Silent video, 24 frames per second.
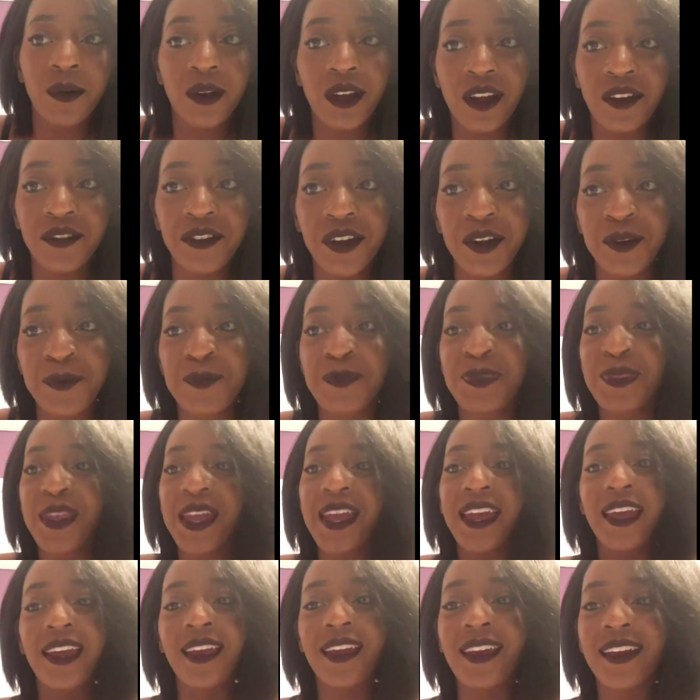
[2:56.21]
whatever.
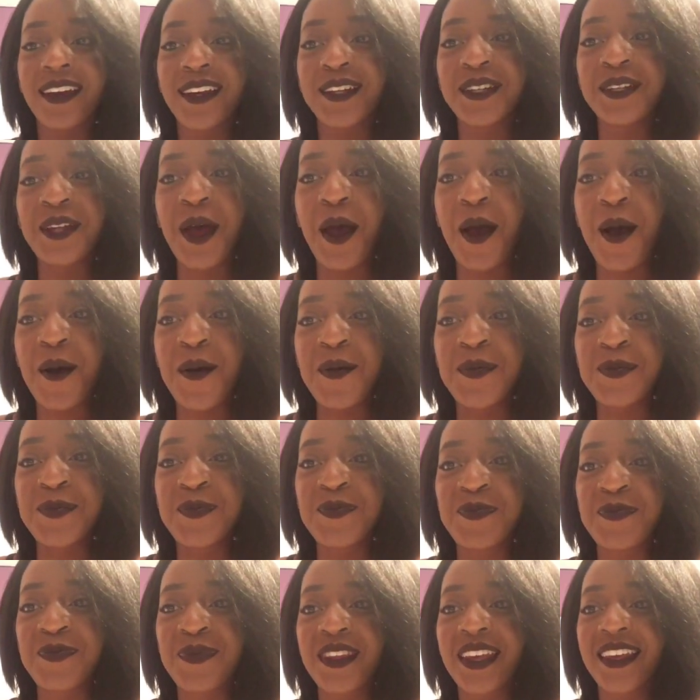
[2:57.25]
And
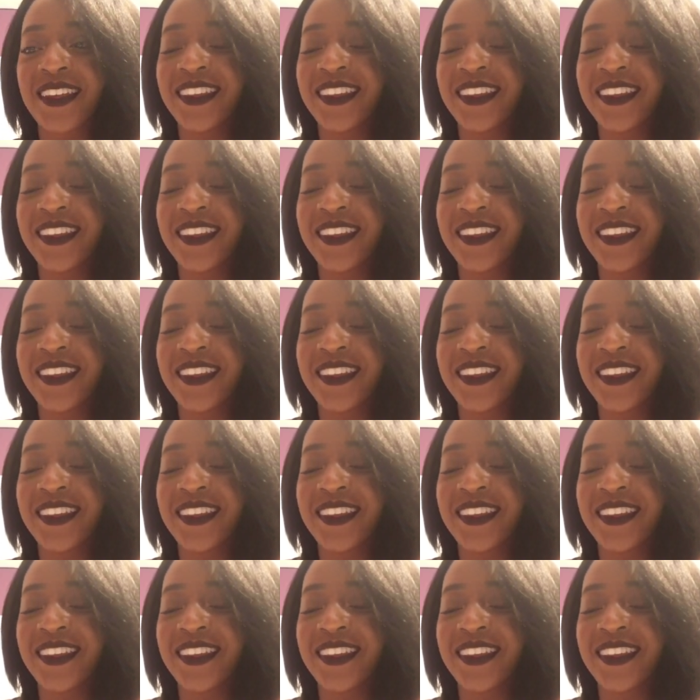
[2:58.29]
um,